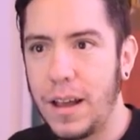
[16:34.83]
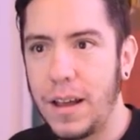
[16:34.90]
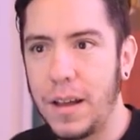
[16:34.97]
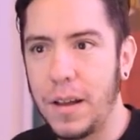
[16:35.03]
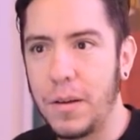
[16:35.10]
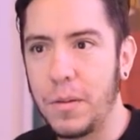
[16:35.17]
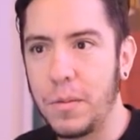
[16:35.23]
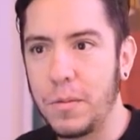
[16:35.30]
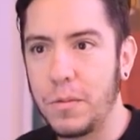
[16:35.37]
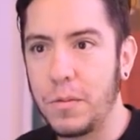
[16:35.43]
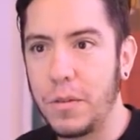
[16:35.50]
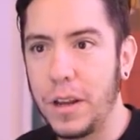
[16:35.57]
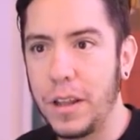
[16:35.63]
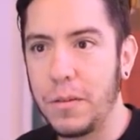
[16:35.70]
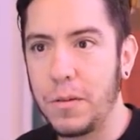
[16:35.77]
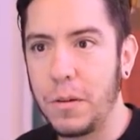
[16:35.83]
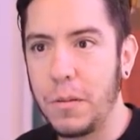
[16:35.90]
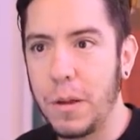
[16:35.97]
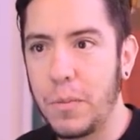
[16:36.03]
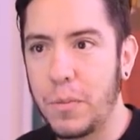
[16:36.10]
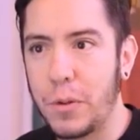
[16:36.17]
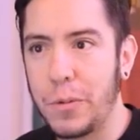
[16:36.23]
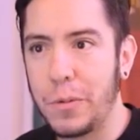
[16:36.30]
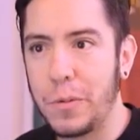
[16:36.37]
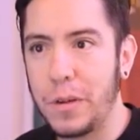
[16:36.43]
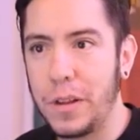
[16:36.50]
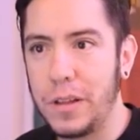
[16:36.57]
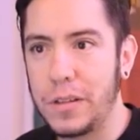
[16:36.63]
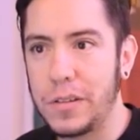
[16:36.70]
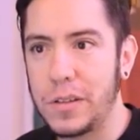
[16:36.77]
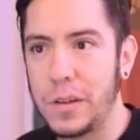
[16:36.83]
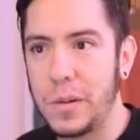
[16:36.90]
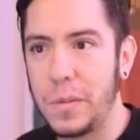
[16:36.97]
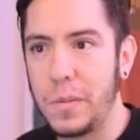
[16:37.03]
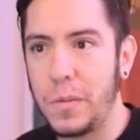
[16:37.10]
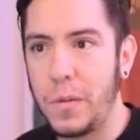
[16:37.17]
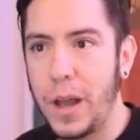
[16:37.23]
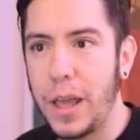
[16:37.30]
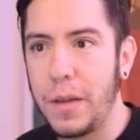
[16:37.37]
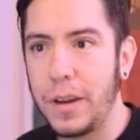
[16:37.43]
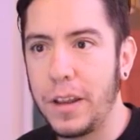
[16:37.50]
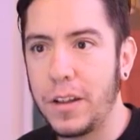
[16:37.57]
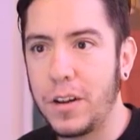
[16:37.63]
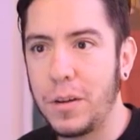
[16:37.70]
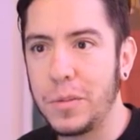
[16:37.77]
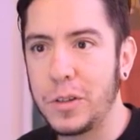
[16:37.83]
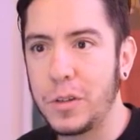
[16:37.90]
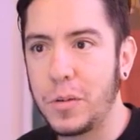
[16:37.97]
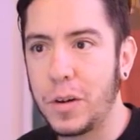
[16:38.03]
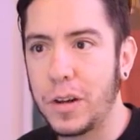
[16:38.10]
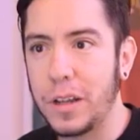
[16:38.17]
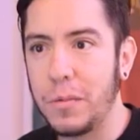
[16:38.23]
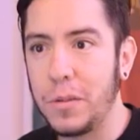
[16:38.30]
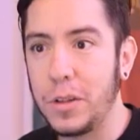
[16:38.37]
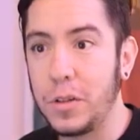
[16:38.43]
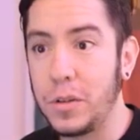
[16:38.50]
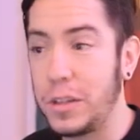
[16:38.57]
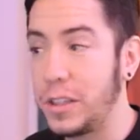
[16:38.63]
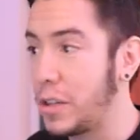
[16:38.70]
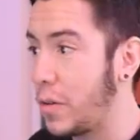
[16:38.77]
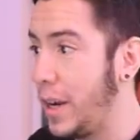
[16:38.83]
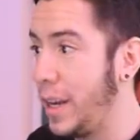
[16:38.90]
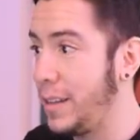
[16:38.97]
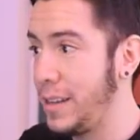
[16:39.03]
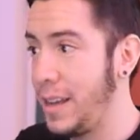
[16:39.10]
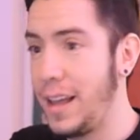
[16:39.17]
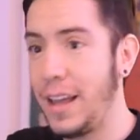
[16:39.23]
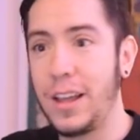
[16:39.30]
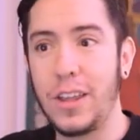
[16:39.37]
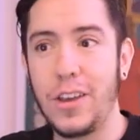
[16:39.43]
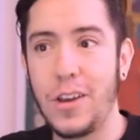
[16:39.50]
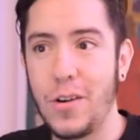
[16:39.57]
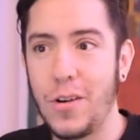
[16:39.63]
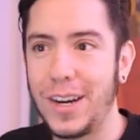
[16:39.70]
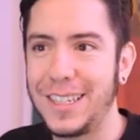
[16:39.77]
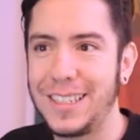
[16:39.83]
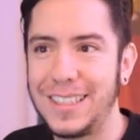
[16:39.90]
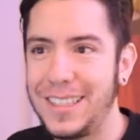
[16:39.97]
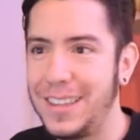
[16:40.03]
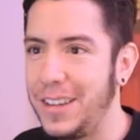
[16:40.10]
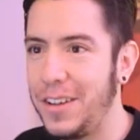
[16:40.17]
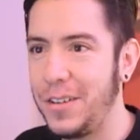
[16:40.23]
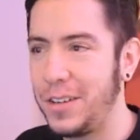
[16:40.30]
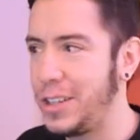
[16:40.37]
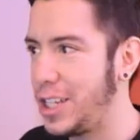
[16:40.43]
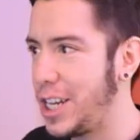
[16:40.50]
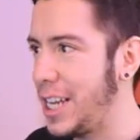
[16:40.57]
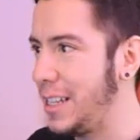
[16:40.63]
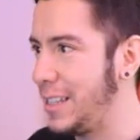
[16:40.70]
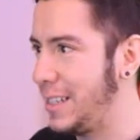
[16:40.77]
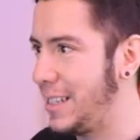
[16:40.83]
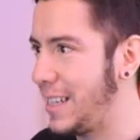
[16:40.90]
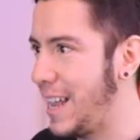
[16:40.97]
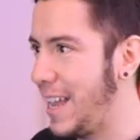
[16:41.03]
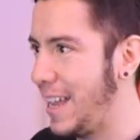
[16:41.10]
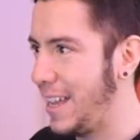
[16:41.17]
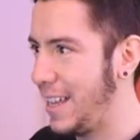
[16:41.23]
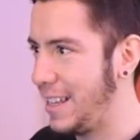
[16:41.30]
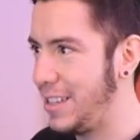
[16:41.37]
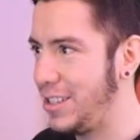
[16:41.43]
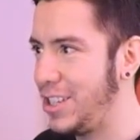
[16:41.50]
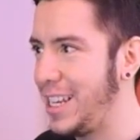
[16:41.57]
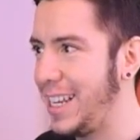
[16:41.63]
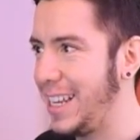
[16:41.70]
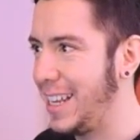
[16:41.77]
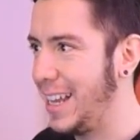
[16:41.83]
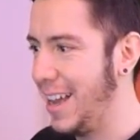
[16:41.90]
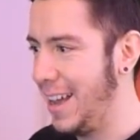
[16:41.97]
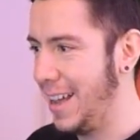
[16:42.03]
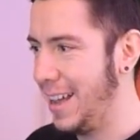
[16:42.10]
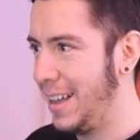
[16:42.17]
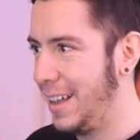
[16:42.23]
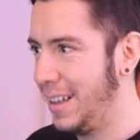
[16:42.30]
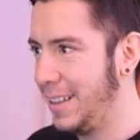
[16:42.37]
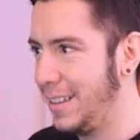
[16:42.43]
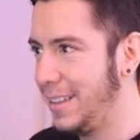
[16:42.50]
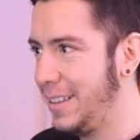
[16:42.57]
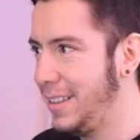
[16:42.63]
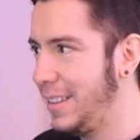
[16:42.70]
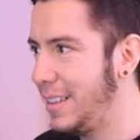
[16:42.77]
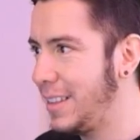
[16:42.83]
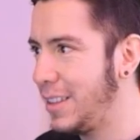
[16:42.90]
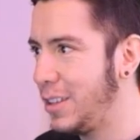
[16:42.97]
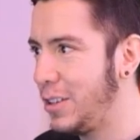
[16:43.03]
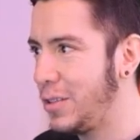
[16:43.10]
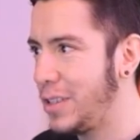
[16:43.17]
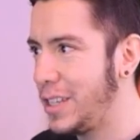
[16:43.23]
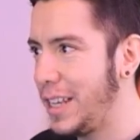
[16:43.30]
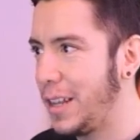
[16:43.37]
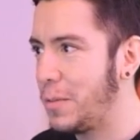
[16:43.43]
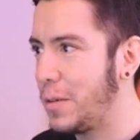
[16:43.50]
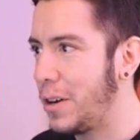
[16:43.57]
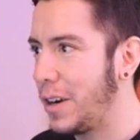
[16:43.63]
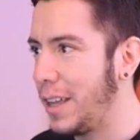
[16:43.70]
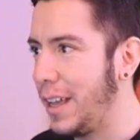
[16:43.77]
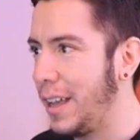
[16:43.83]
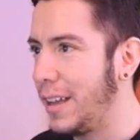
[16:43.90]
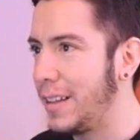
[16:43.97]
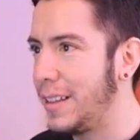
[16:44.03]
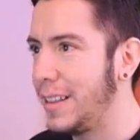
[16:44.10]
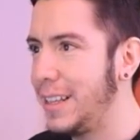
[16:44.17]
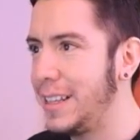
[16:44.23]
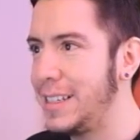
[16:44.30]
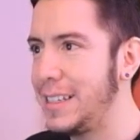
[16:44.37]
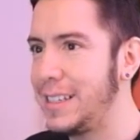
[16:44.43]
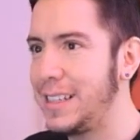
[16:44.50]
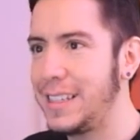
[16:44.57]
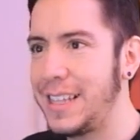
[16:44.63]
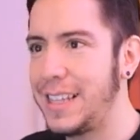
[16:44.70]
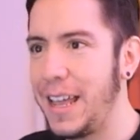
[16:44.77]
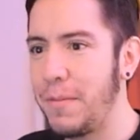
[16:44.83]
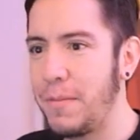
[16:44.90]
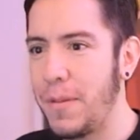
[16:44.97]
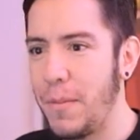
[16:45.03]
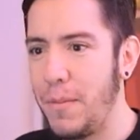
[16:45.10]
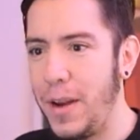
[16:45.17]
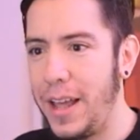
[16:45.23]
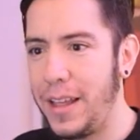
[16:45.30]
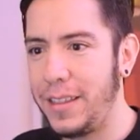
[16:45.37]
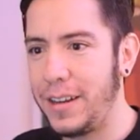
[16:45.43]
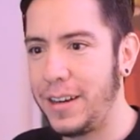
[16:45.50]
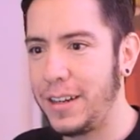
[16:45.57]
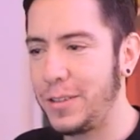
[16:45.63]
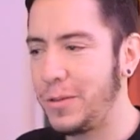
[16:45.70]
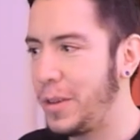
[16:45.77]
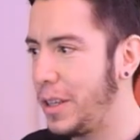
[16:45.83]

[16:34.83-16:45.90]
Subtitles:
When it will be improved in some way when it comes to working with dual screens. Your Gen Z. You see it working. This is the same Blender.